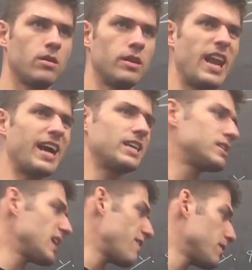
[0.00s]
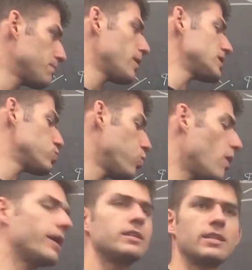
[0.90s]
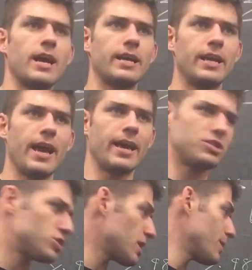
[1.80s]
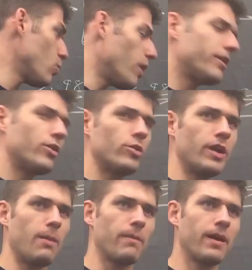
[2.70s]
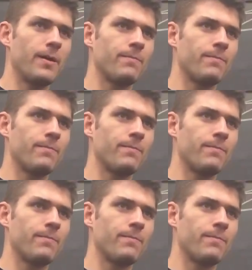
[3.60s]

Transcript: 97 plus 1 is 98. It's just going to be 1 newton up.